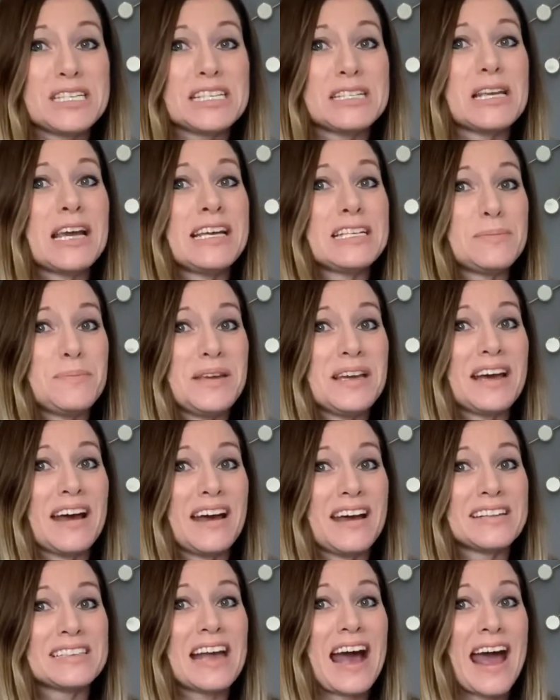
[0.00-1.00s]
is
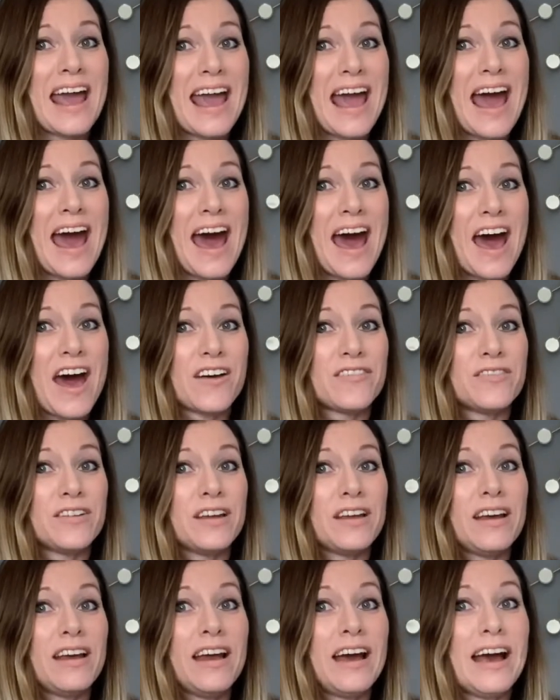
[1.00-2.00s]
because I have
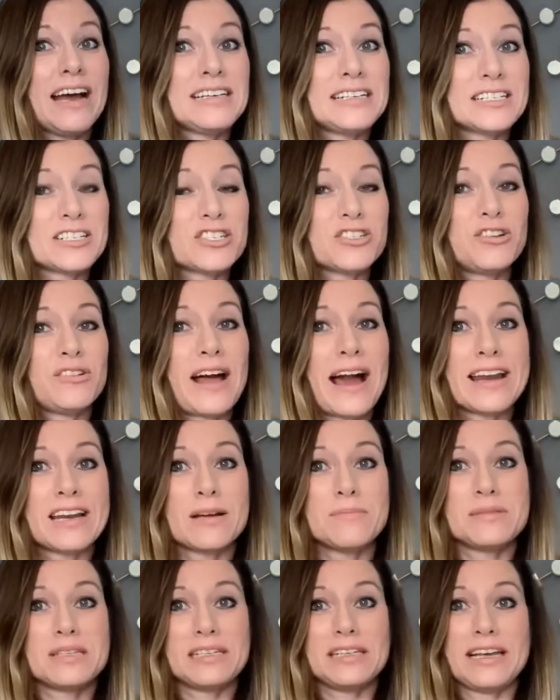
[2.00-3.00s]
additional
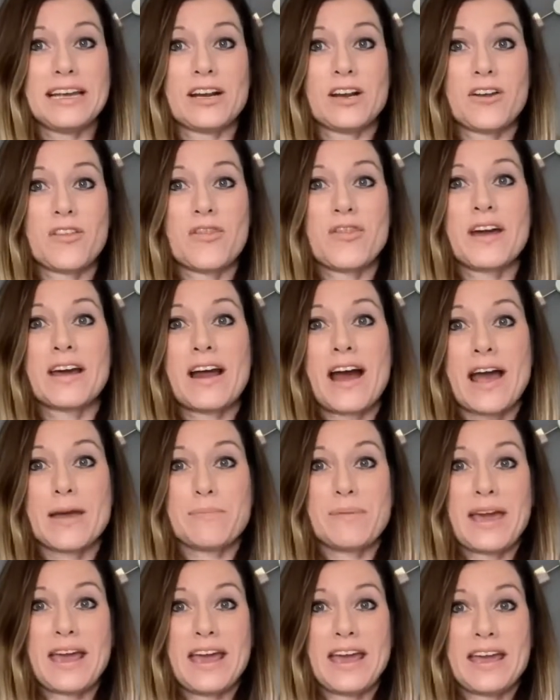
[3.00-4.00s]
items in here that I
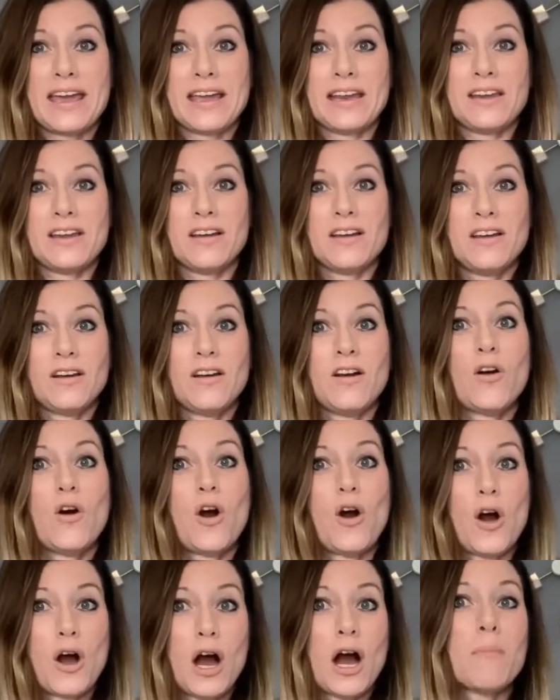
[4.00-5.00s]
paid
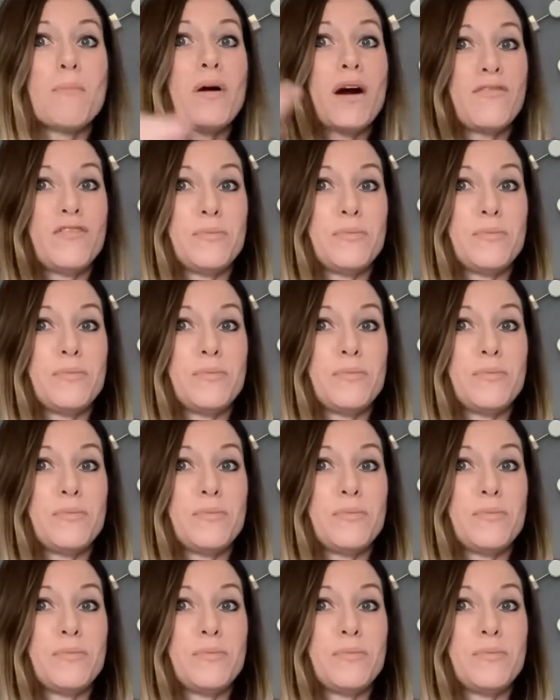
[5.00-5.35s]
above and